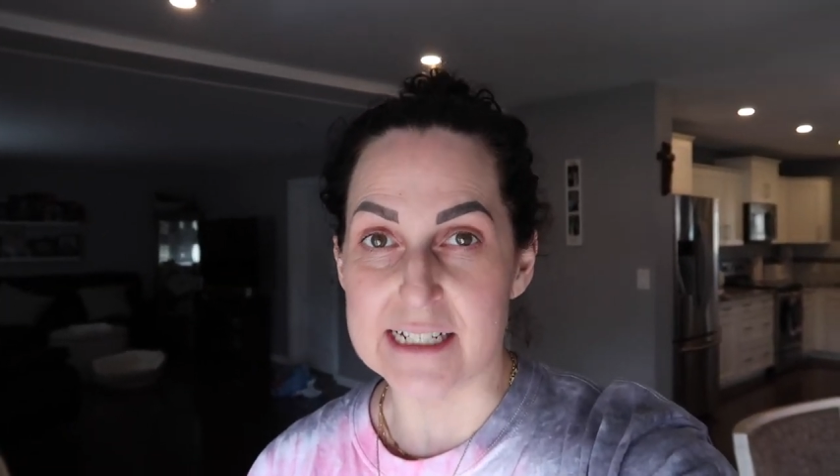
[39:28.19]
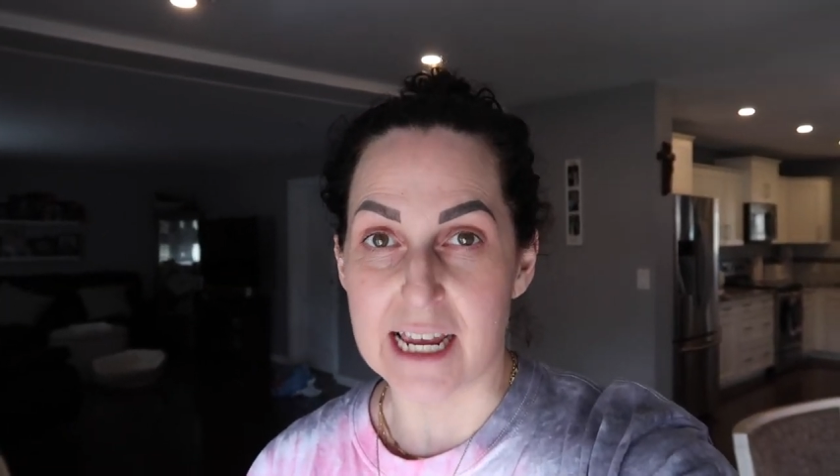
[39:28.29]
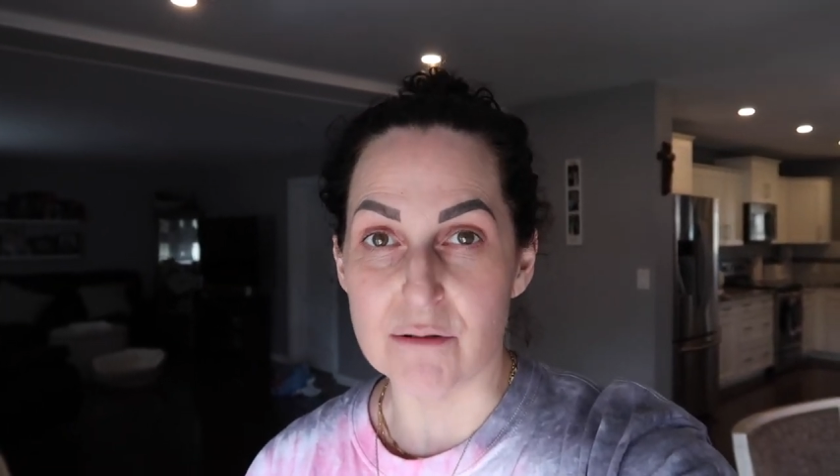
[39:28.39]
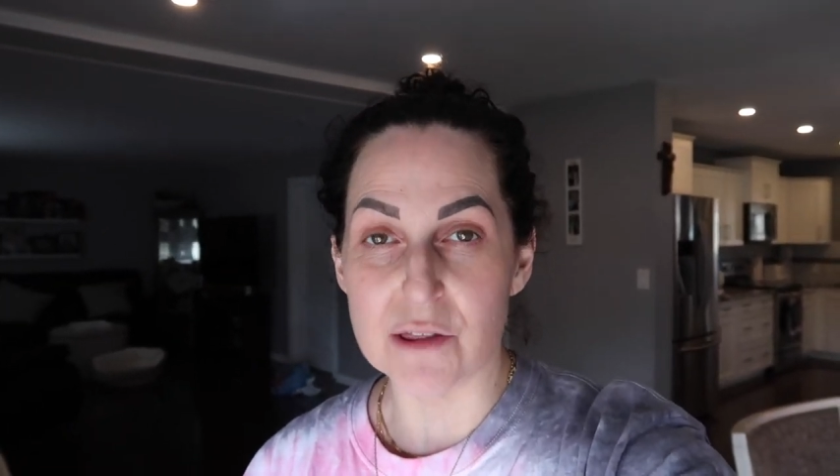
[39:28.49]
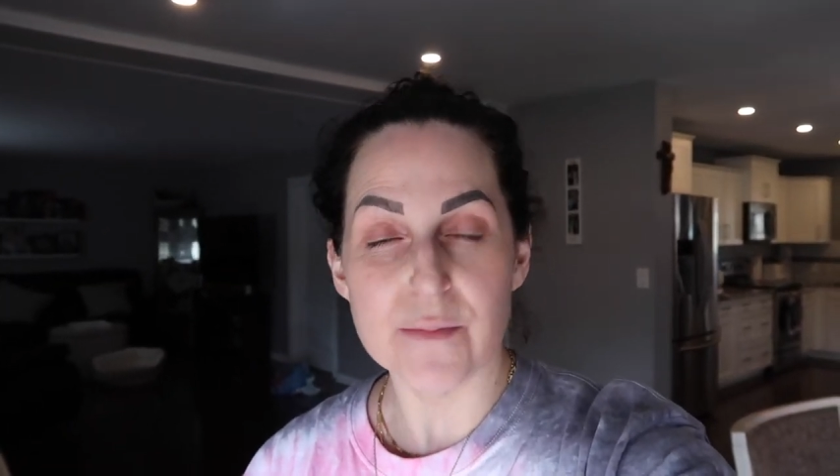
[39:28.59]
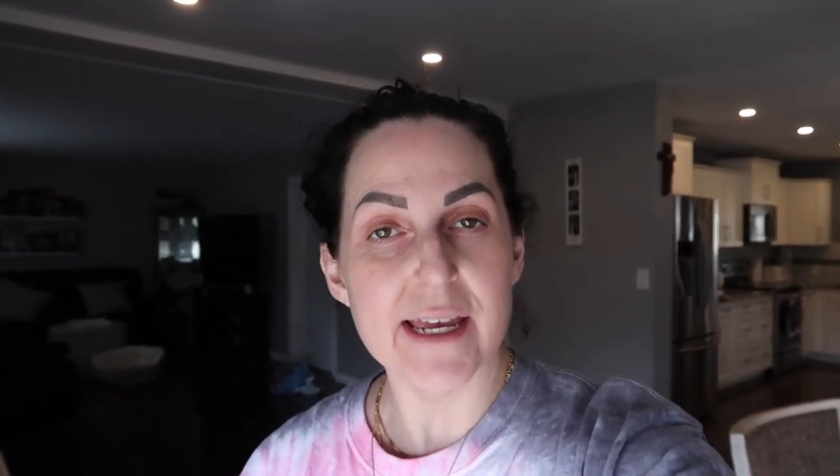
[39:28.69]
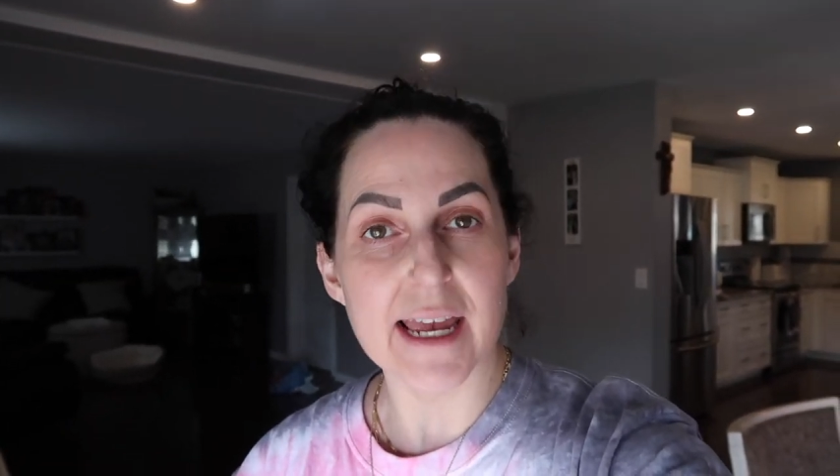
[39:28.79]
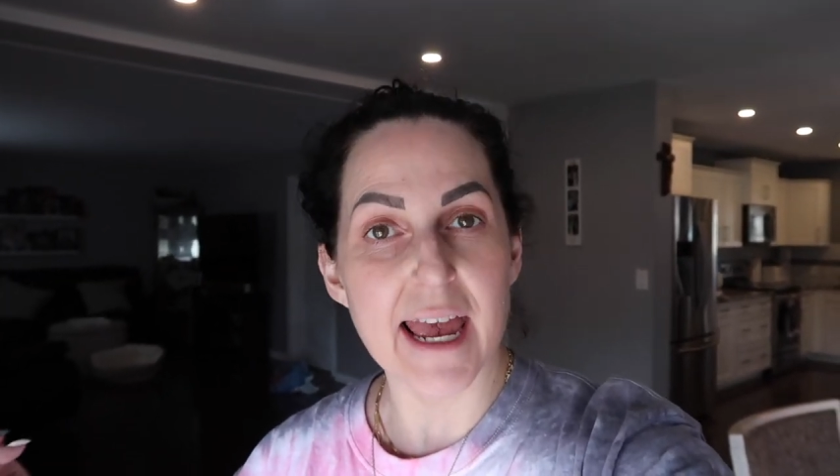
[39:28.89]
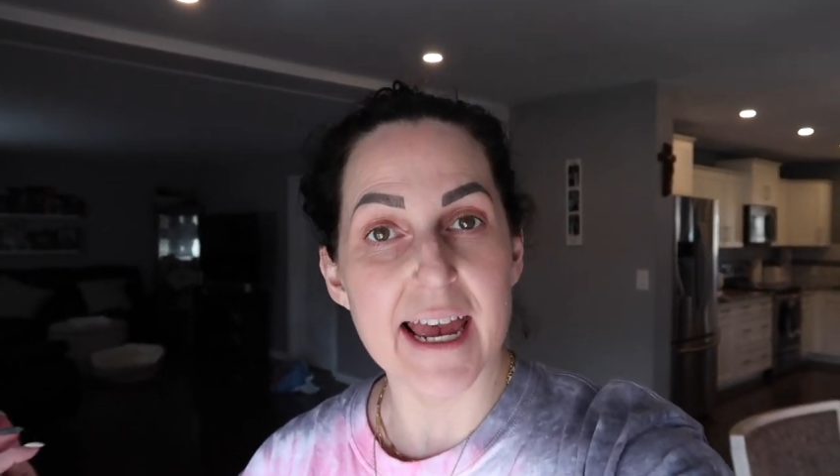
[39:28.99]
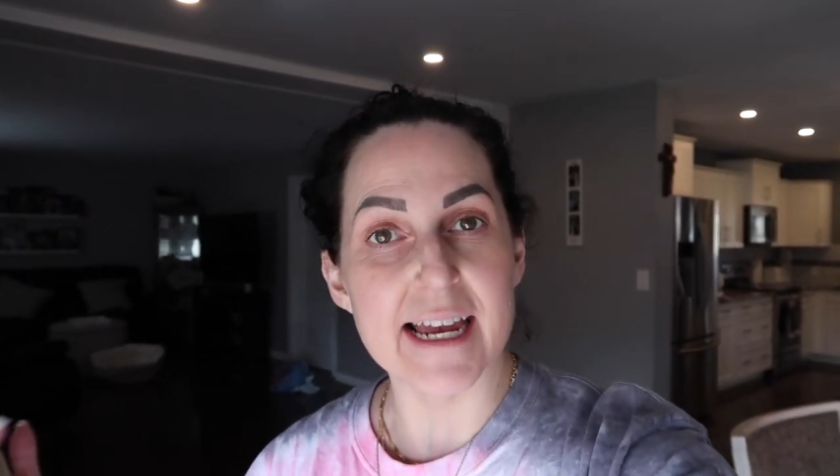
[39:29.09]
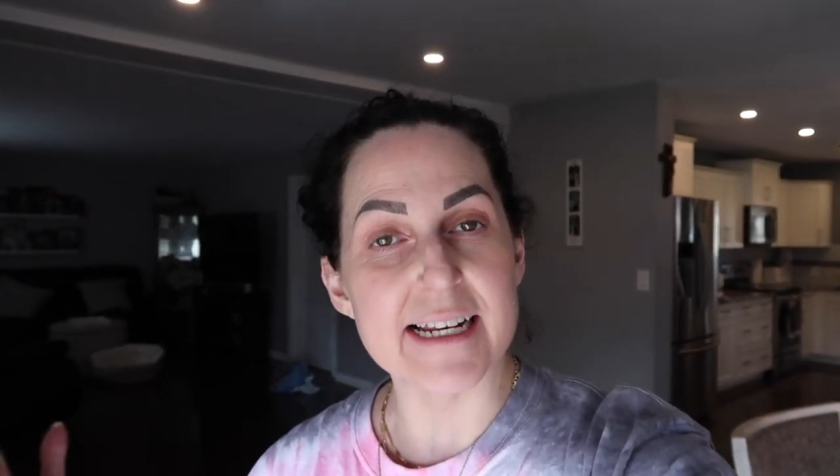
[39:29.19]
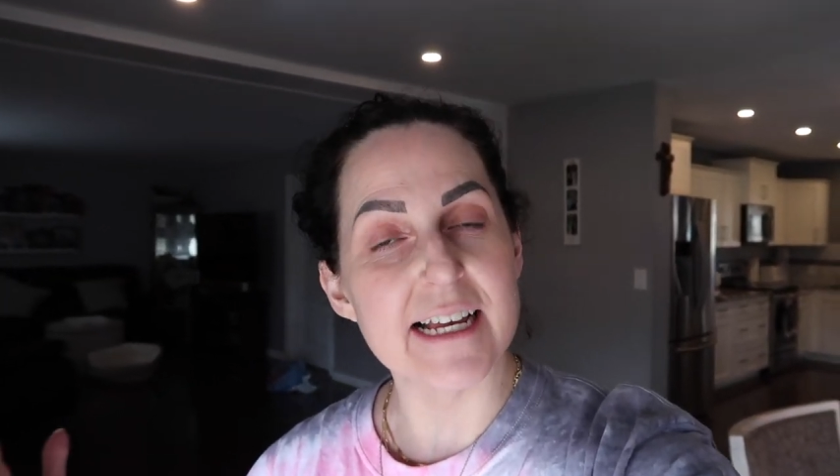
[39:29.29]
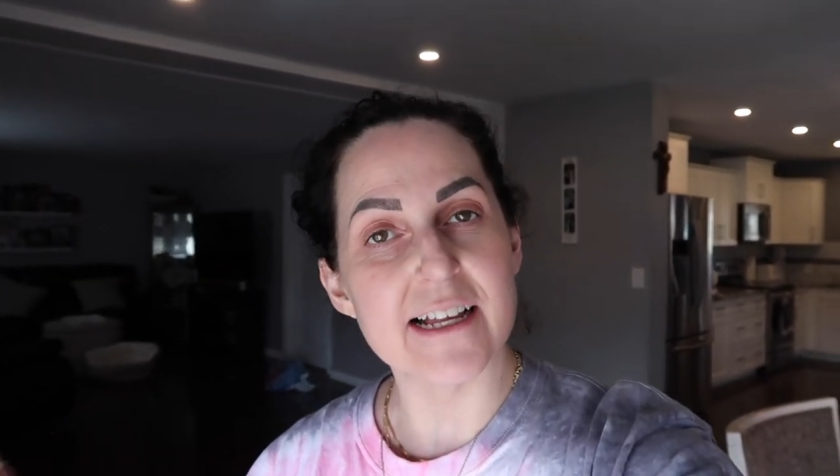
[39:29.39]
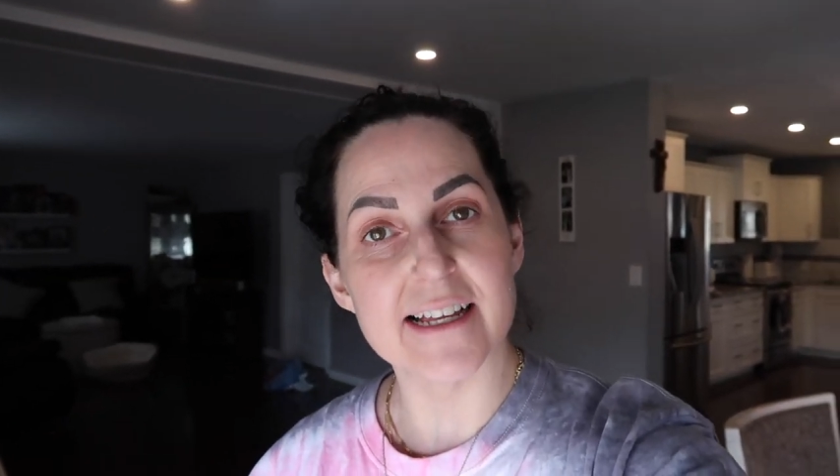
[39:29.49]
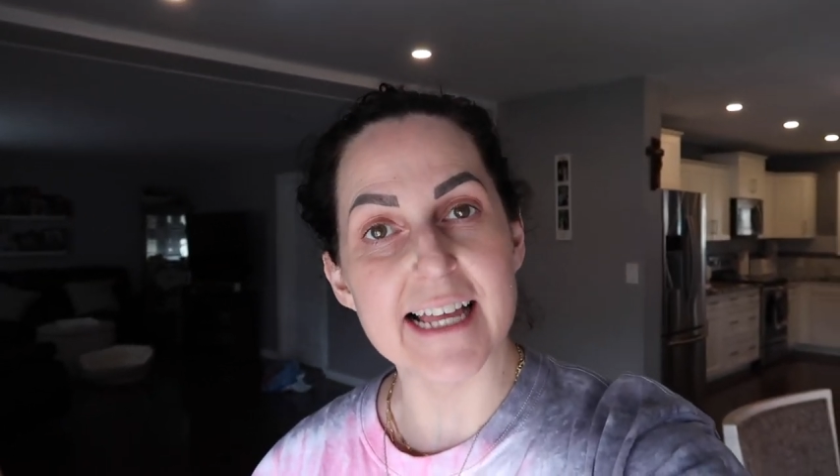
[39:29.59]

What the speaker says: the day with me and